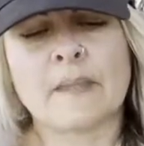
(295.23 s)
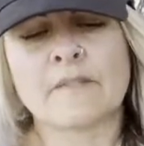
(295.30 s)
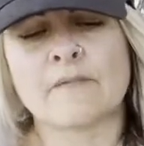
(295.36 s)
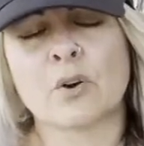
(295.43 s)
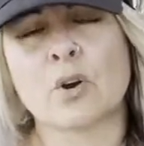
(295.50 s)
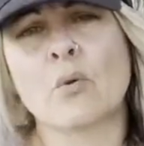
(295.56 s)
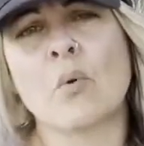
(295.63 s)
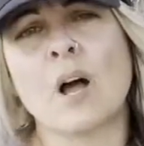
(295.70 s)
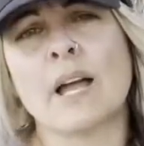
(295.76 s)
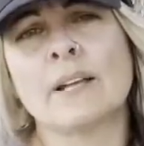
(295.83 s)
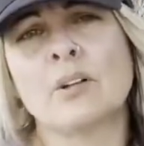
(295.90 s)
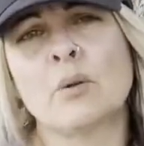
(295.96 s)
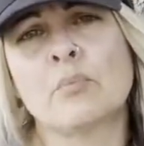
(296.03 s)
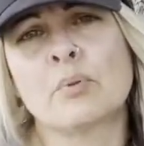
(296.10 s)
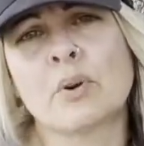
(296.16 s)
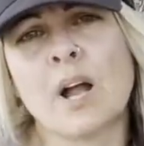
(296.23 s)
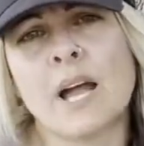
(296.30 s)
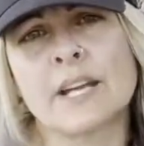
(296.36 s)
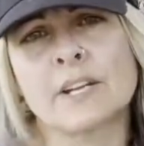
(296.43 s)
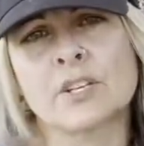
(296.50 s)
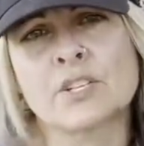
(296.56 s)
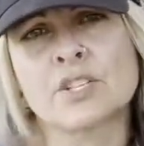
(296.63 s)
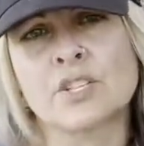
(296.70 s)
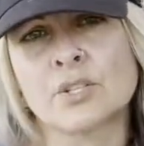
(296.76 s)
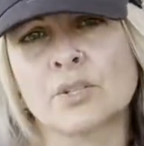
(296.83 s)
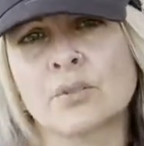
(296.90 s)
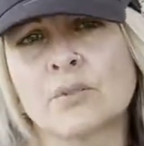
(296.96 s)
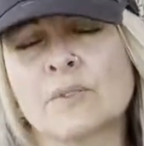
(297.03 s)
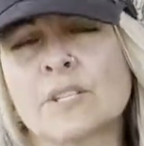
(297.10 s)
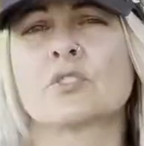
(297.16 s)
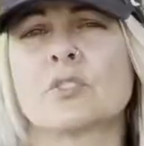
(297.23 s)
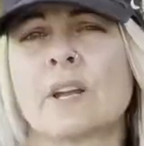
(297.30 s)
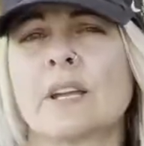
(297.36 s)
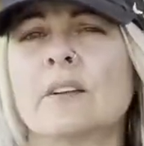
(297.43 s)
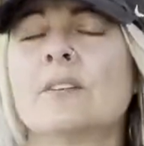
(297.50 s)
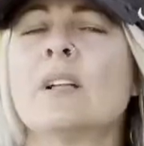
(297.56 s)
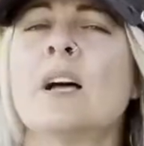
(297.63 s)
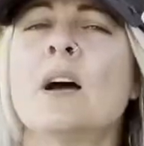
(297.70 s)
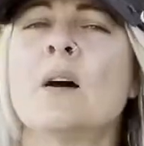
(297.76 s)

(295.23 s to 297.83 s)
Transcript: for a while prior to the trail,